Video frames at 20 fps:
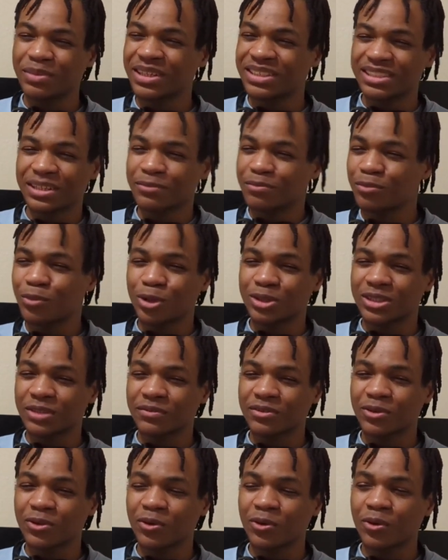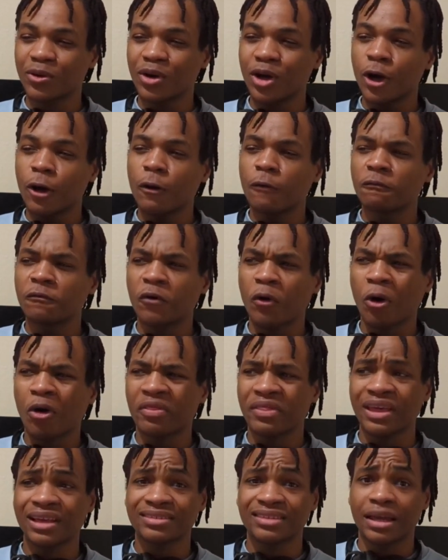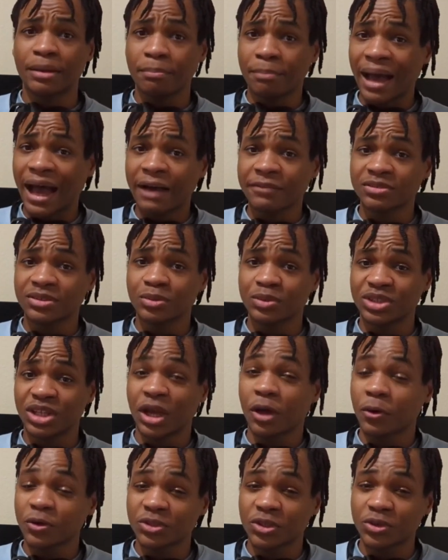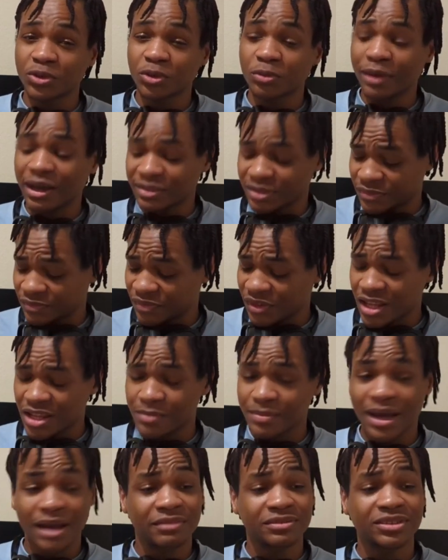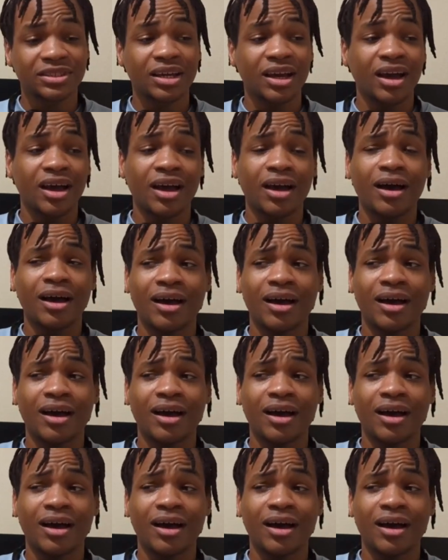It's a bit more difficult for things like maths, which I also do maths and further maths.